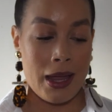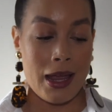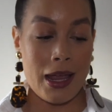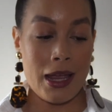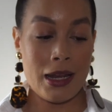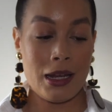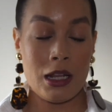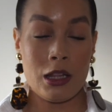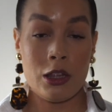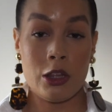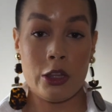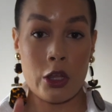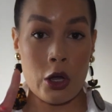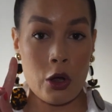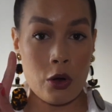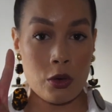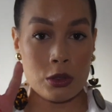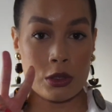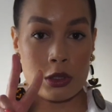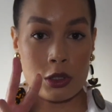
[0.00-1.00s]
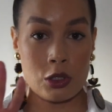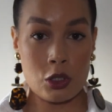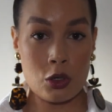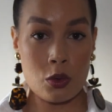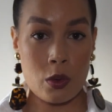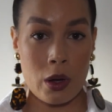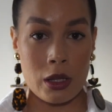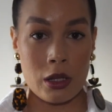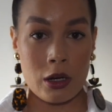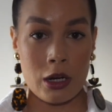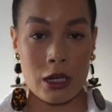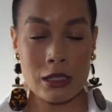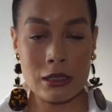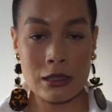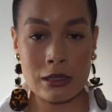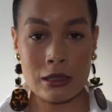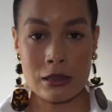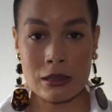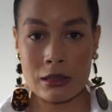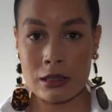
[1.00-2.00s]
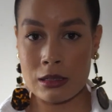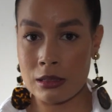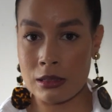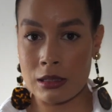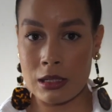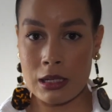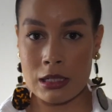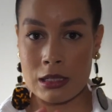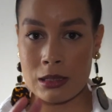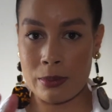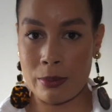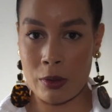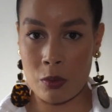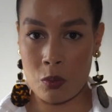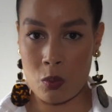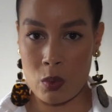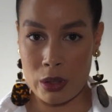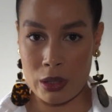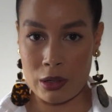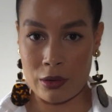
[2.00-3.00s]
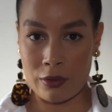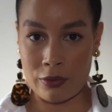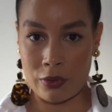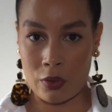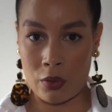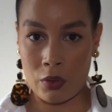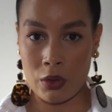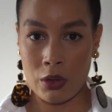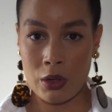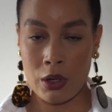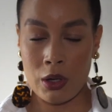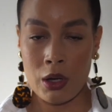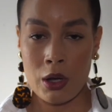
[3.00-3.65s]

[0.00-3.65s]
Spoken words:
and in those 2 other instances, it's been wonderful.